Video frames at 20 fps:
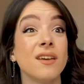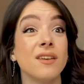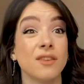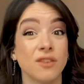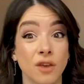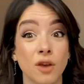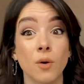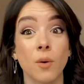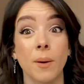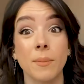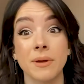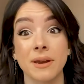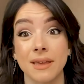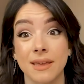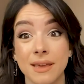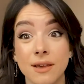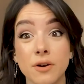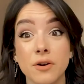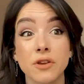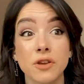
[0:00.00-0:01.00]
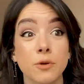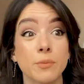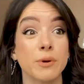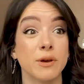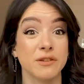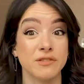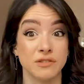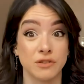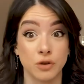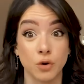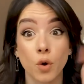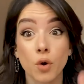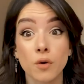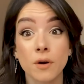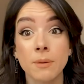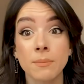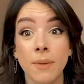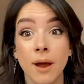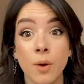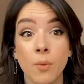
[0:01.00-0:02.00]
you, I'm gonna kill you because you're
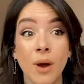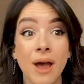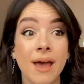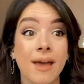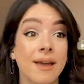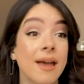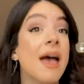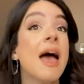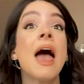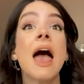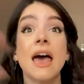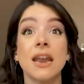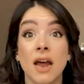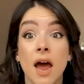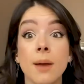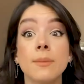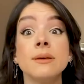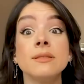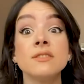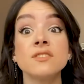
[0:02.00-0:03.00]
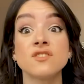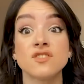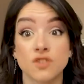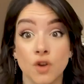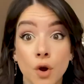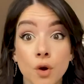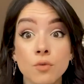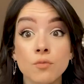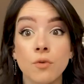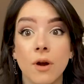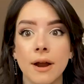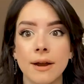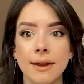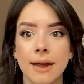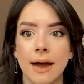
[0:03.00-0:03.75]
in my way and I'm in the zone right